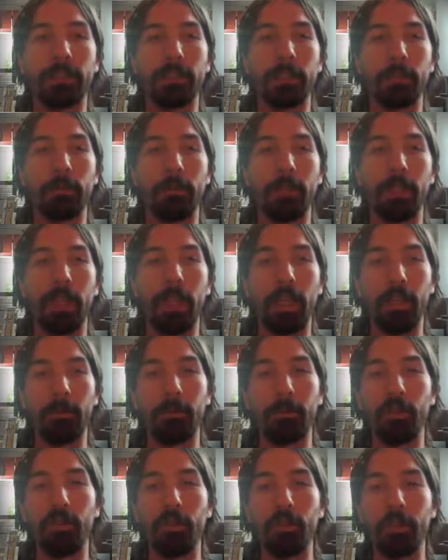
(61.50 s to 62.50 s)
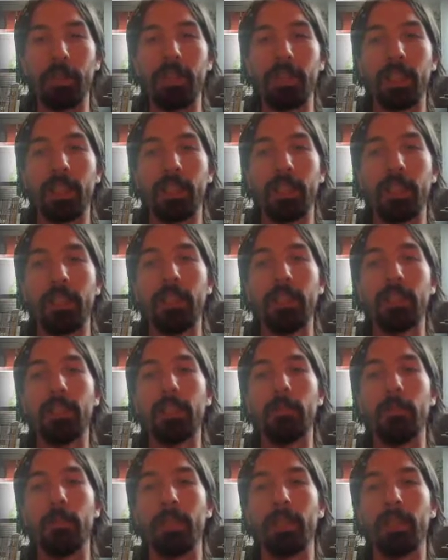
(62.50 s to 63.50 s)
that we have between the pixel
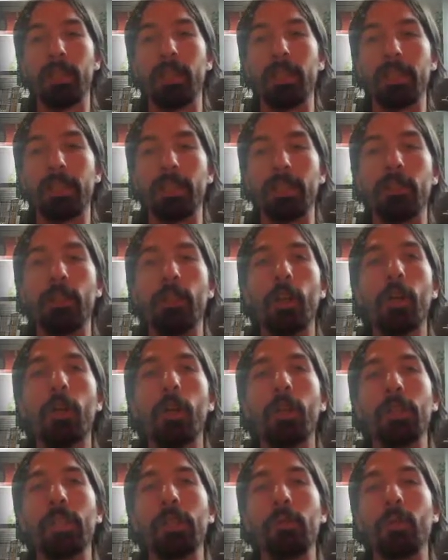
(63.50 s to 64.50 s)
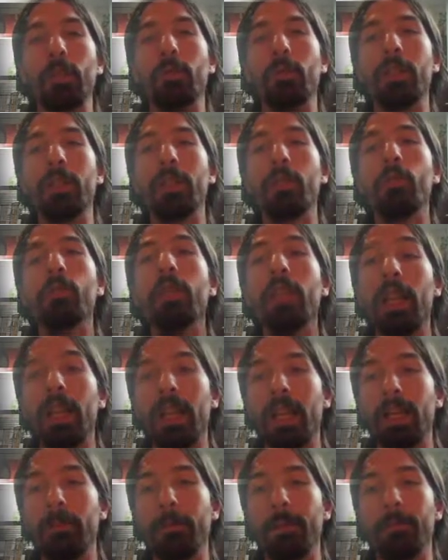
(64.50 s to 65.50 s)
pixels is lower than what we could
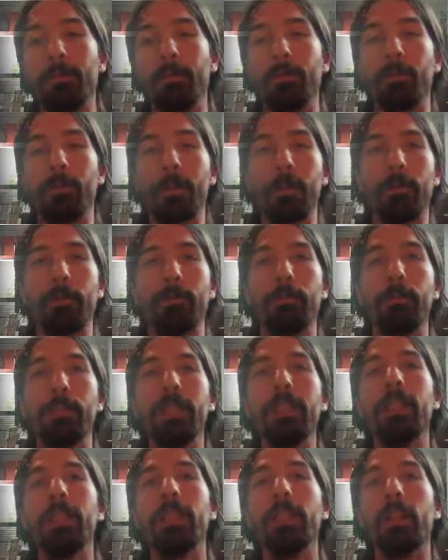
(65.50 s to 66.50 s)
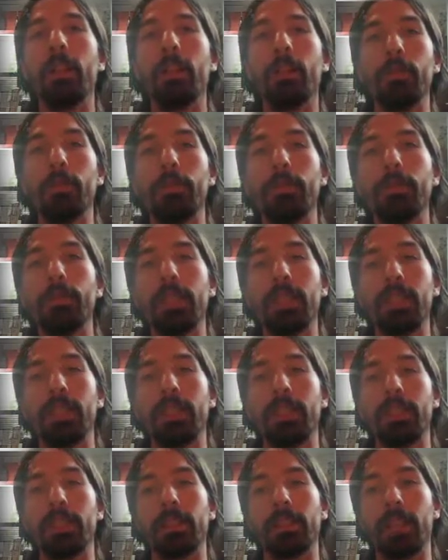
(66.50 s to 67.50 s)
have if we were fully uh, using
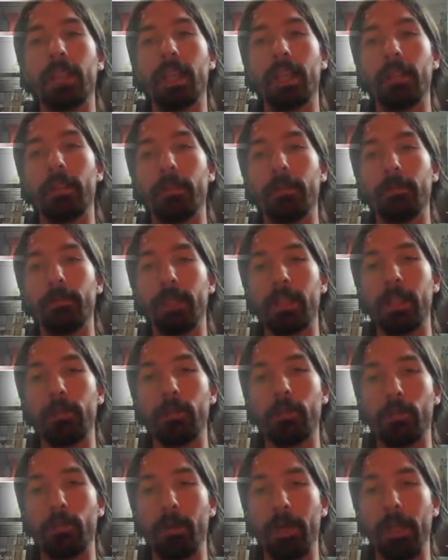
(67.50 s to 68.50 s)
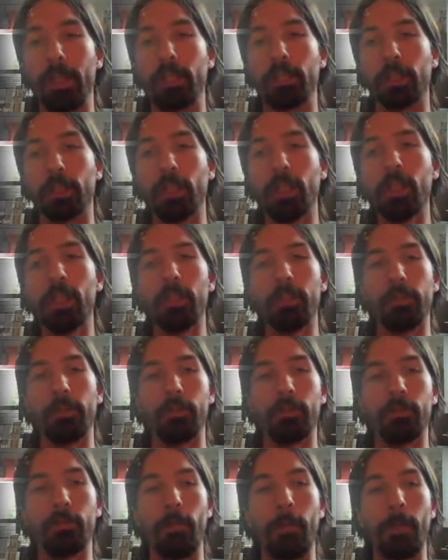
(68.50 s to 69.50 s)
the entire available range
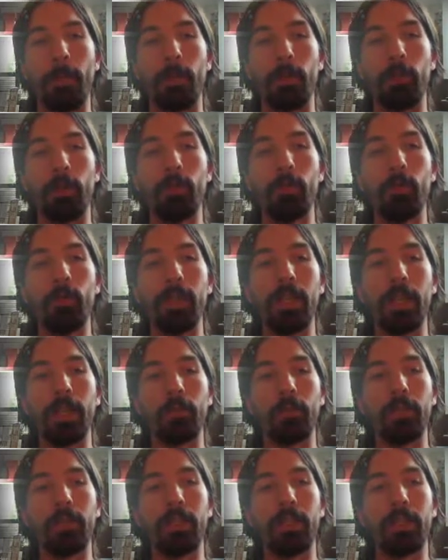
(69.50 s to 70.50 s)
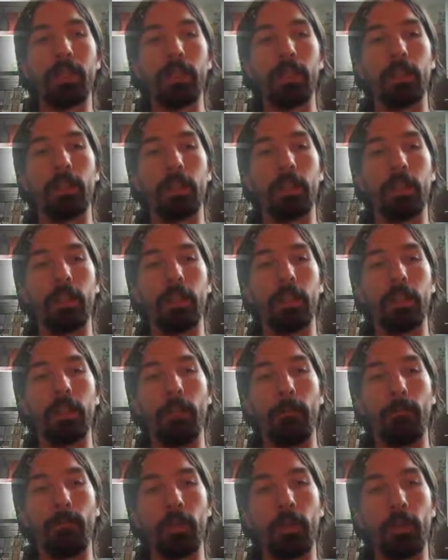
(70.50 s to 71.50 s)
so when we are doing uh,
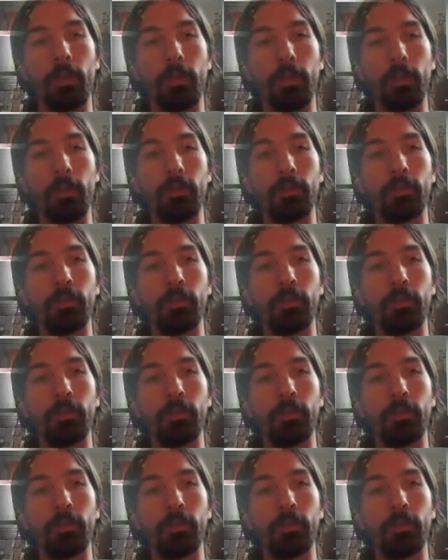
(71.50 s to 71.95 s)
a, a,